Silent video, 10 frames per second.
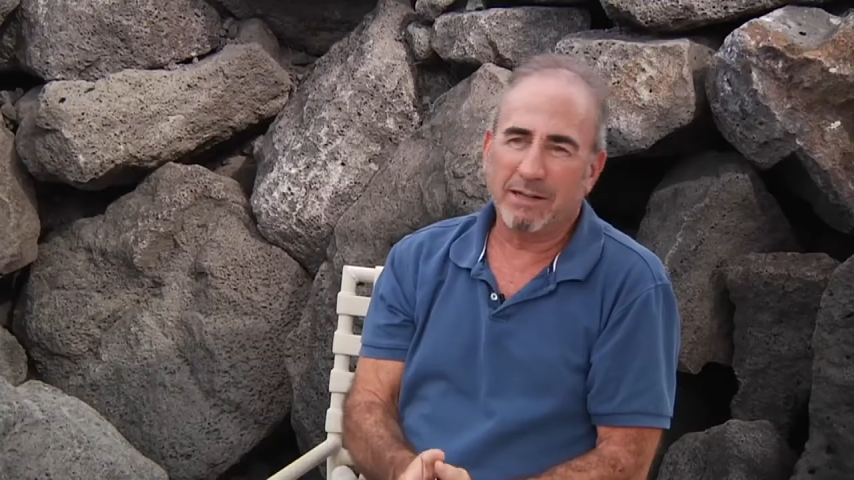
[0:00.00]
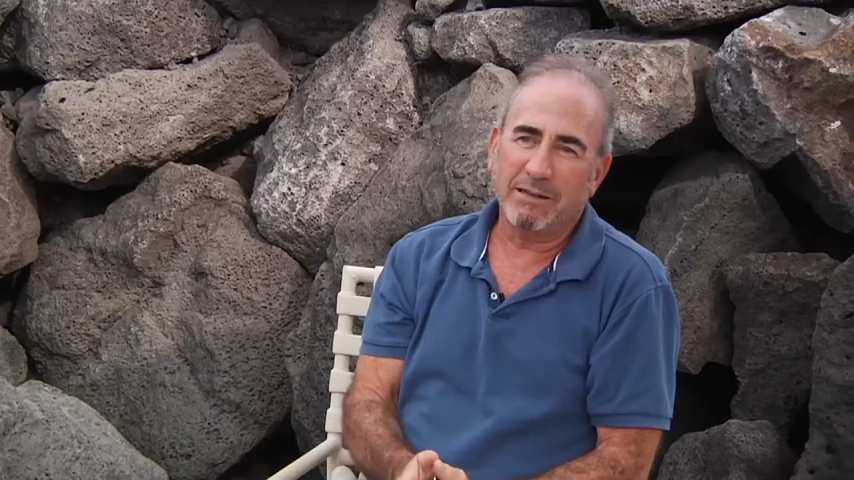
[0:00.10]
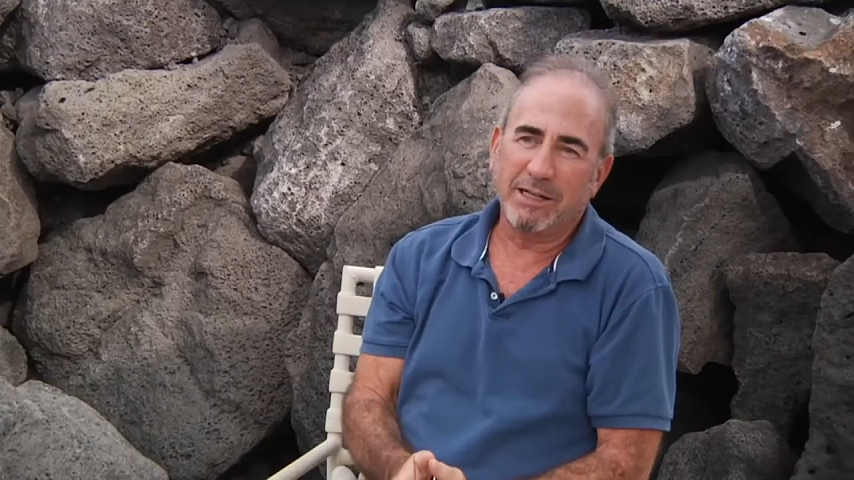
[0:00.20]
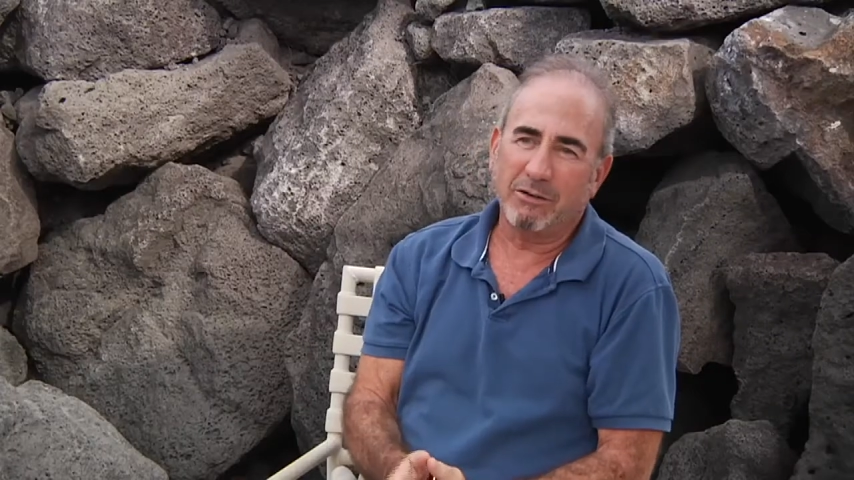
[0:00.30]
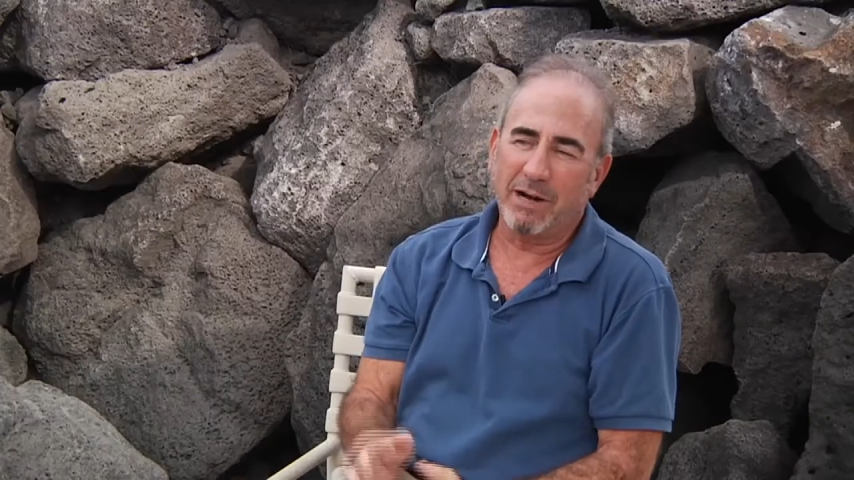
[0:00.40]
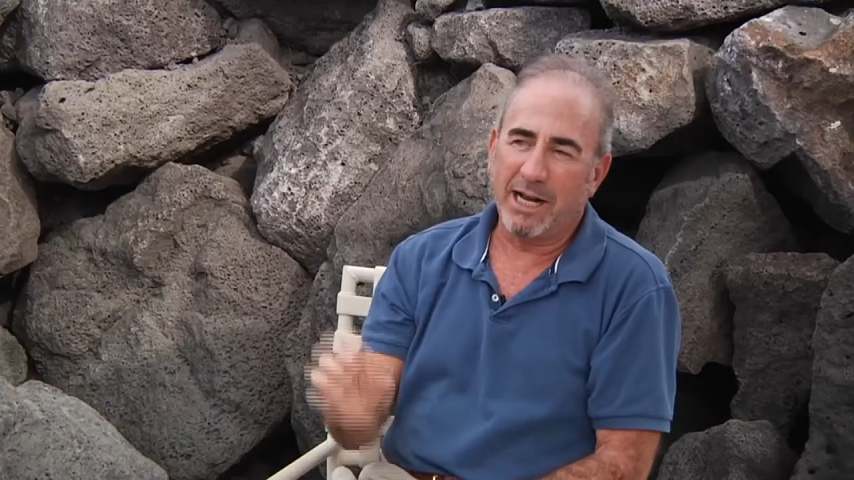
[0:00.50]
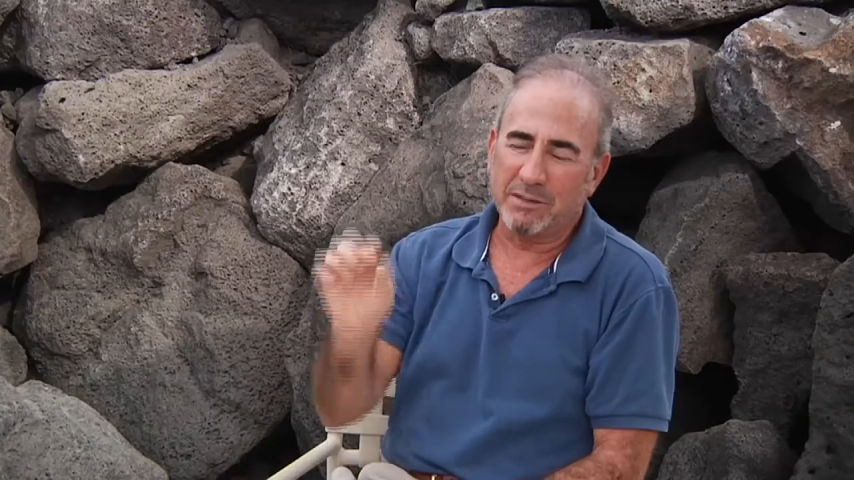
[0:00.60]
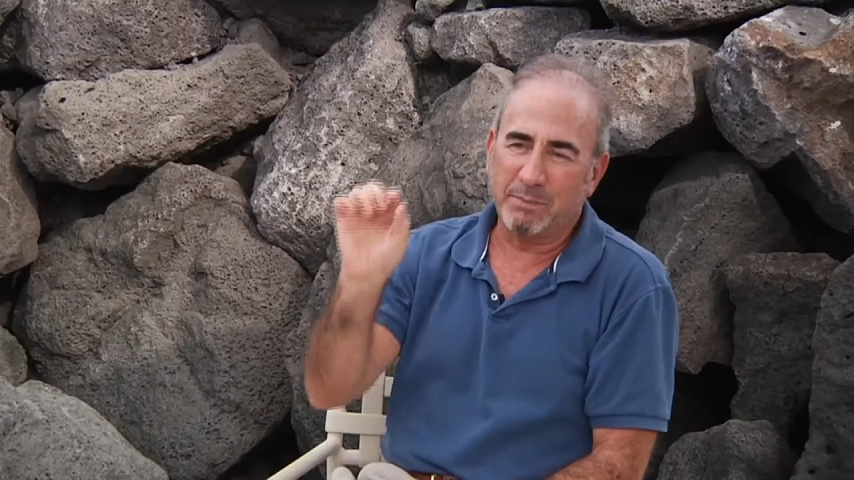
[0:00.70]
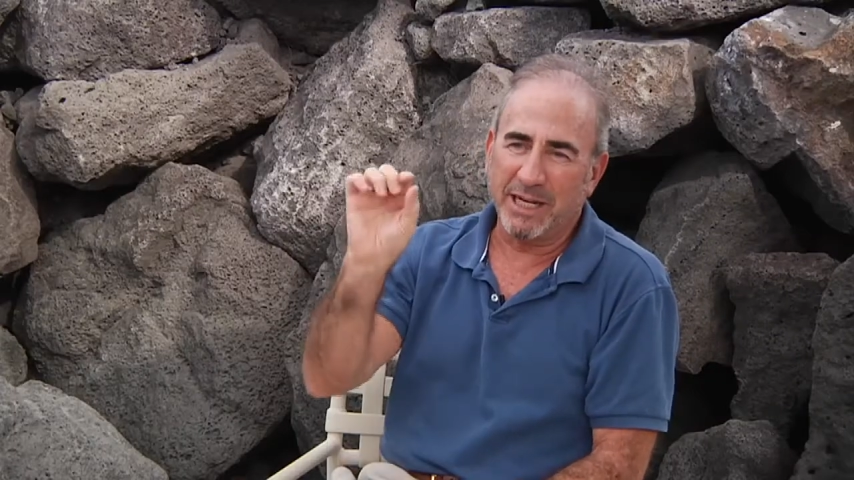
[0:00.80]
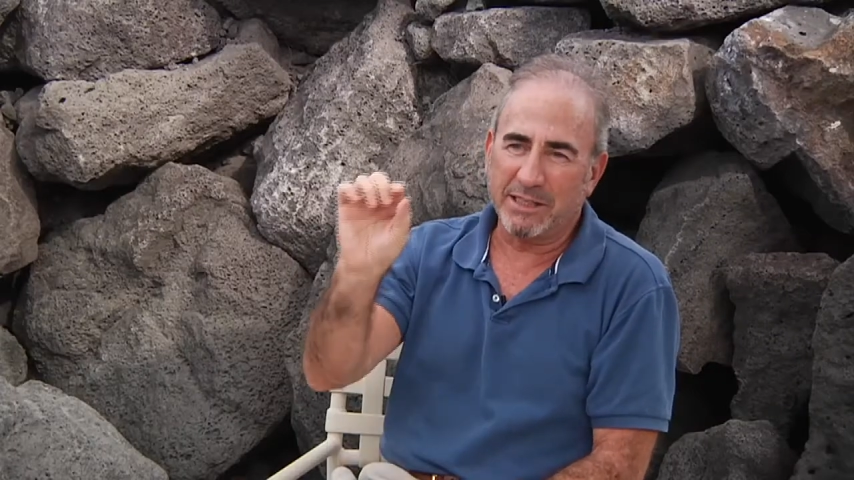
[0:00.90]
cleaner
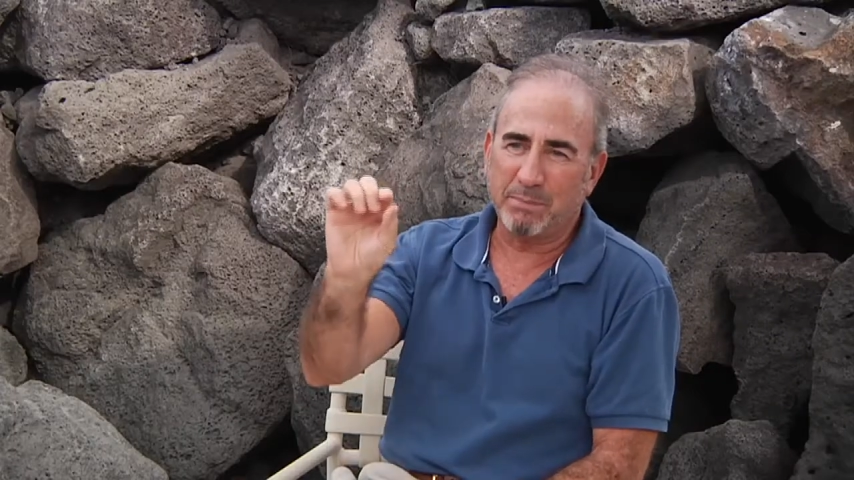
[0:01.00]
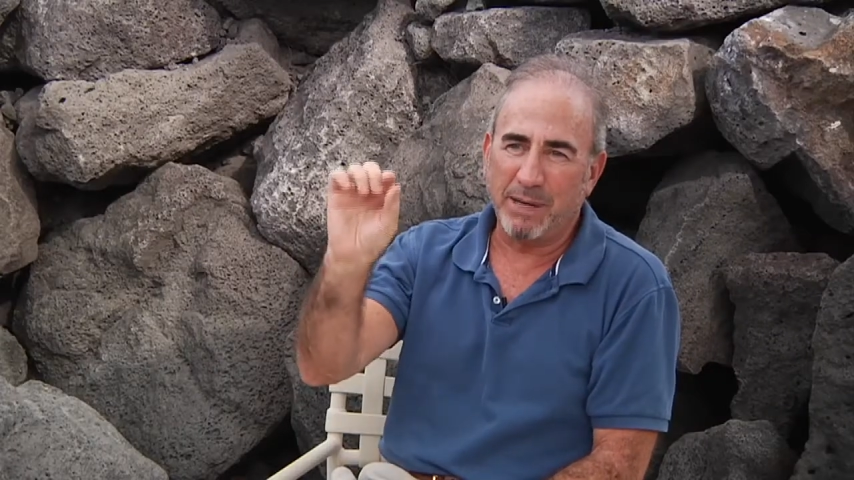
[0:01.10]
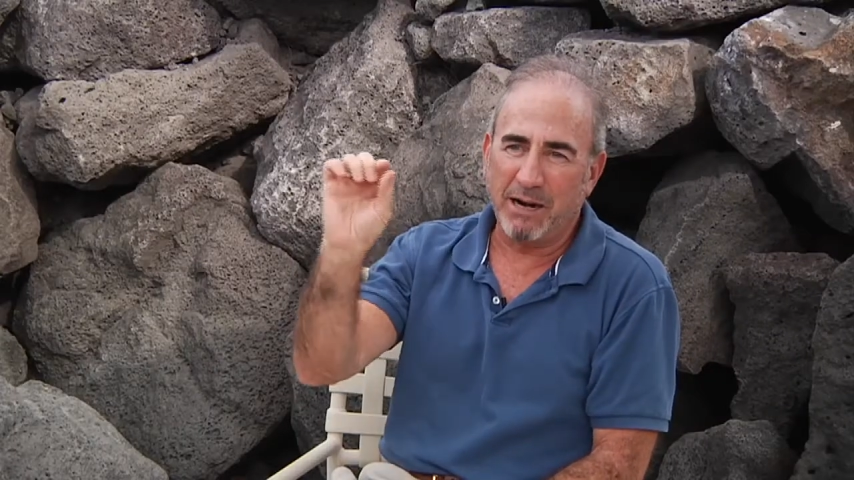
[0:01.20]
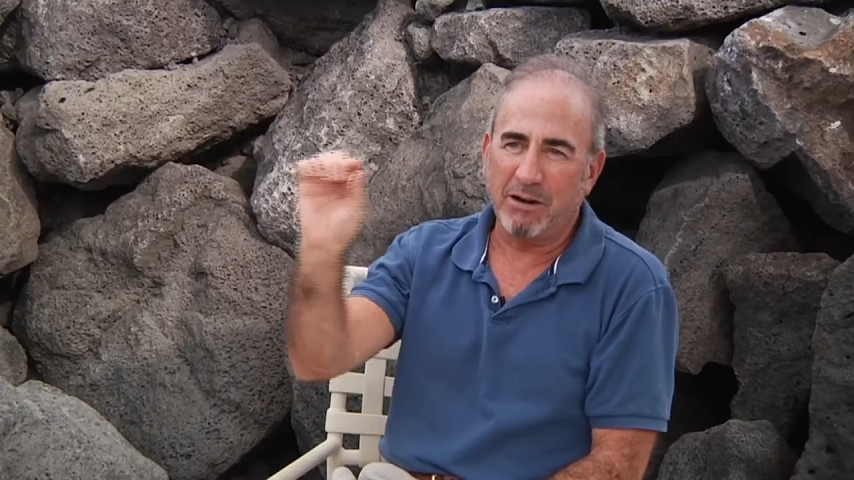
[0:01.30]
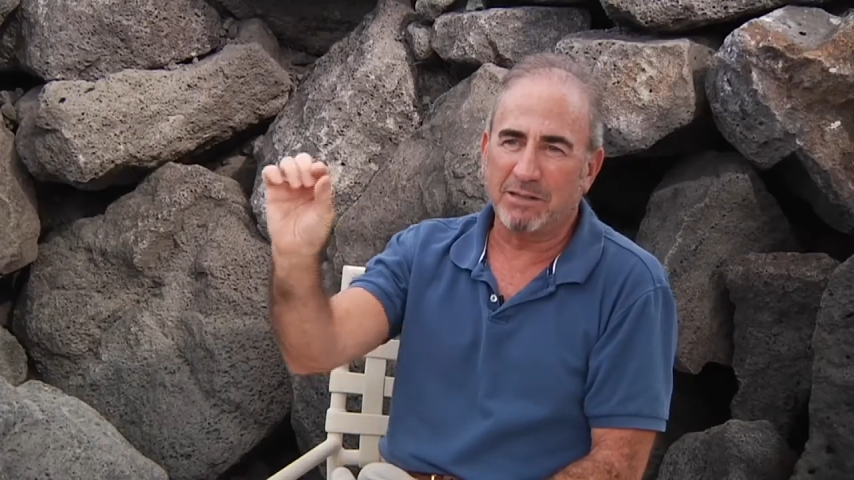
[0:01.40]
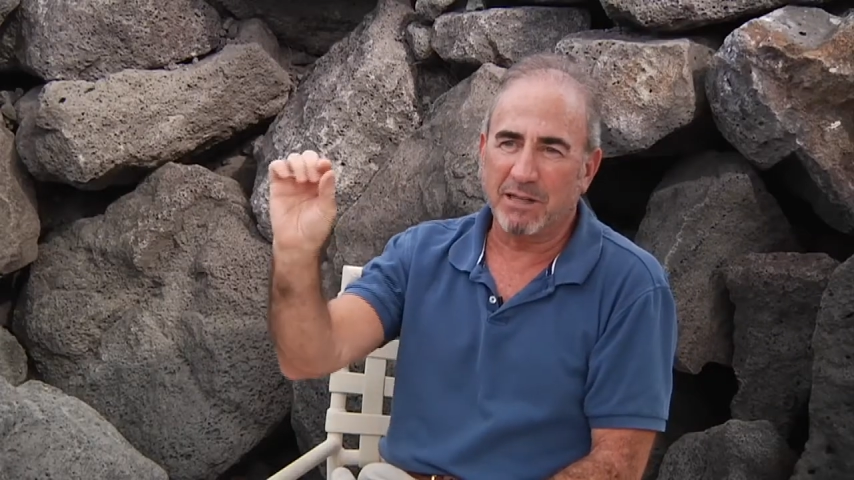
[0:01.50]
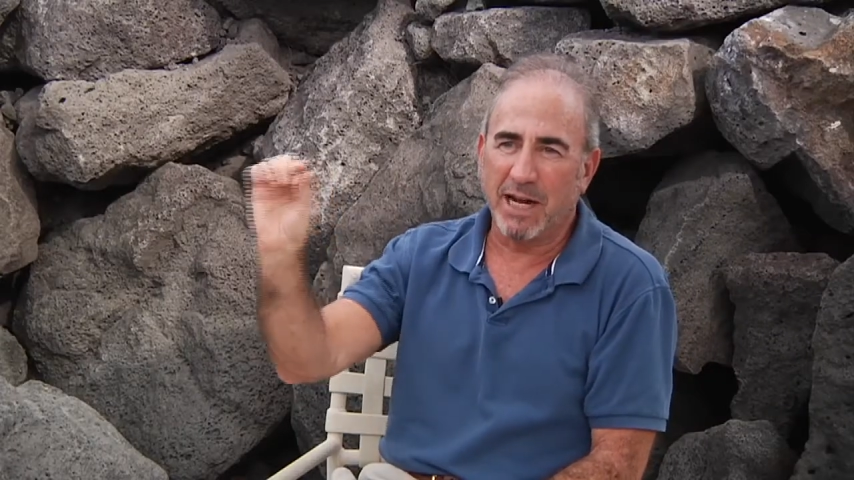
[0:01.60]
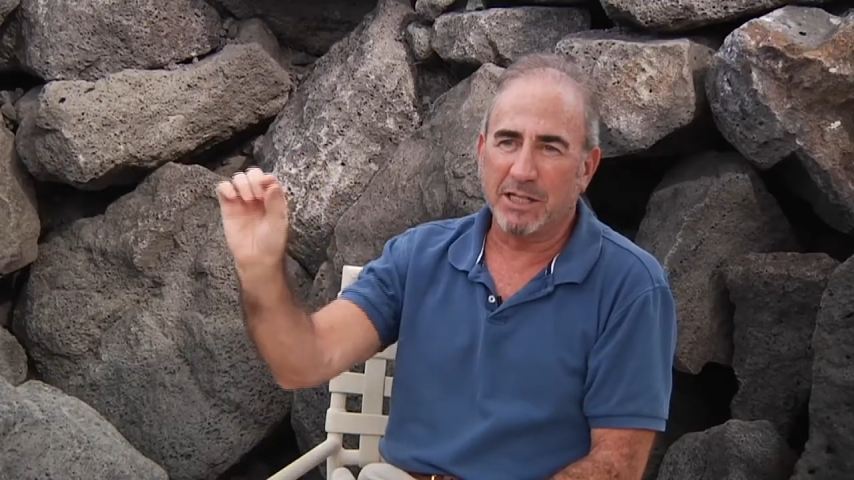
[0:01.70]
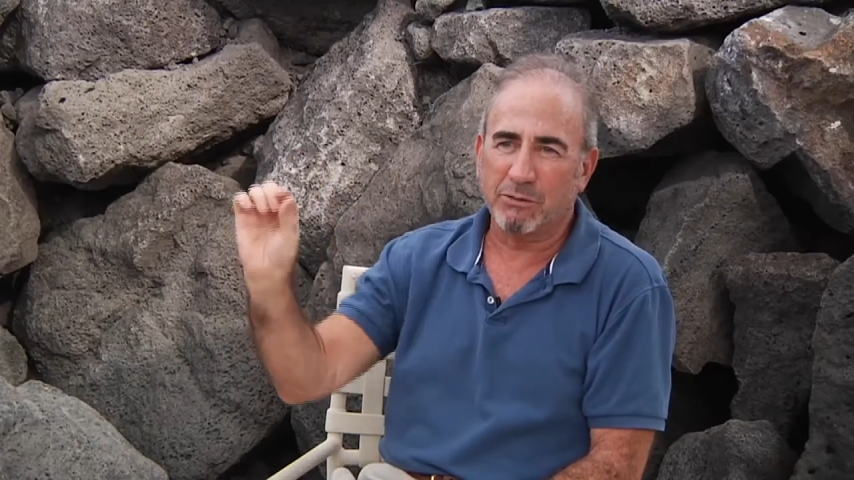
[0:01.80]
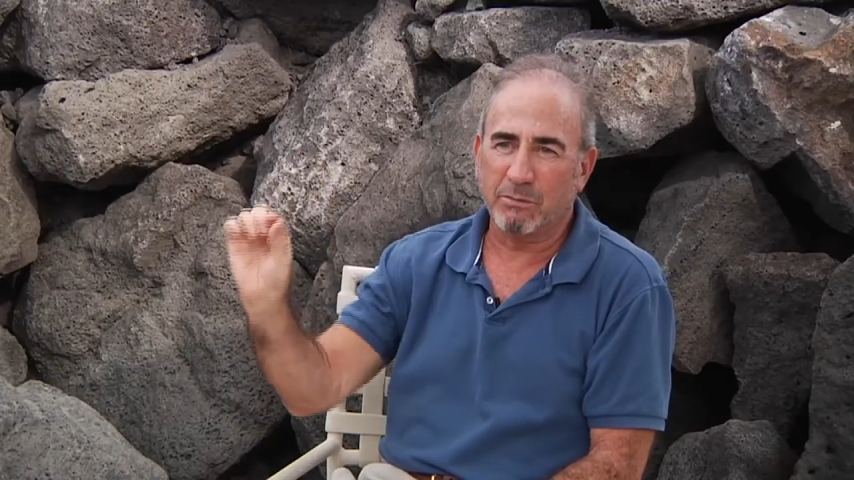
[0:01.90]
wrasse picks
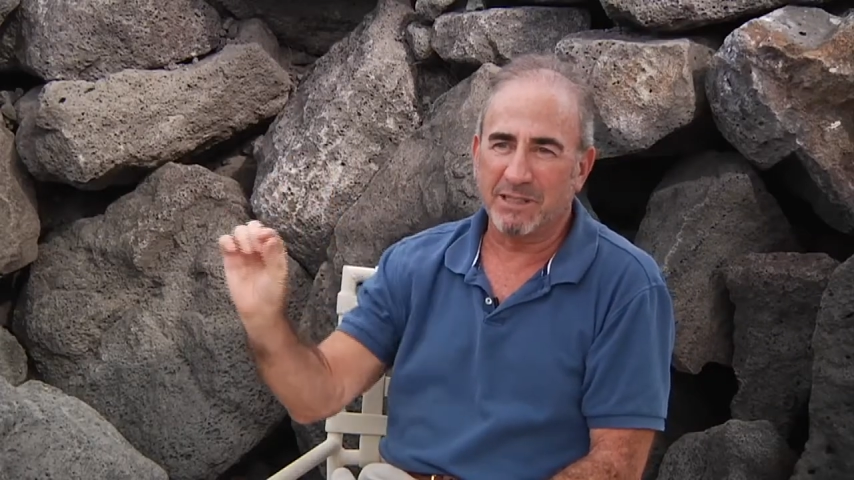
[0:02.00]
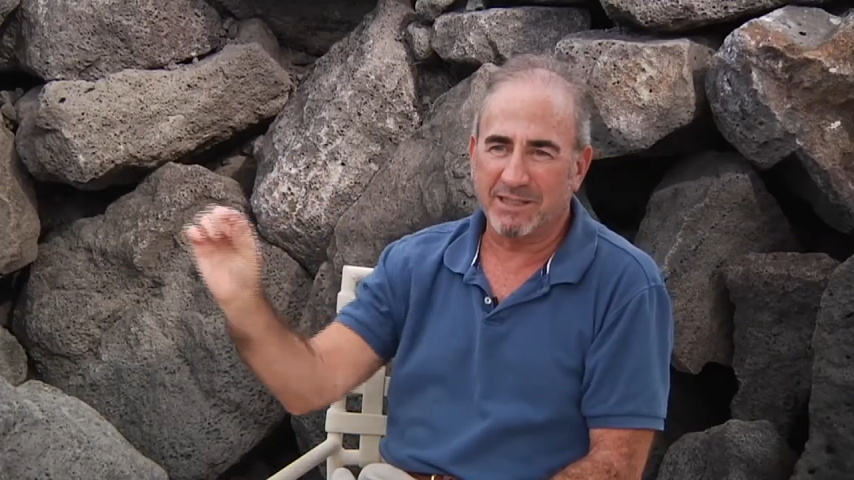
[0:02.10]
parasites from the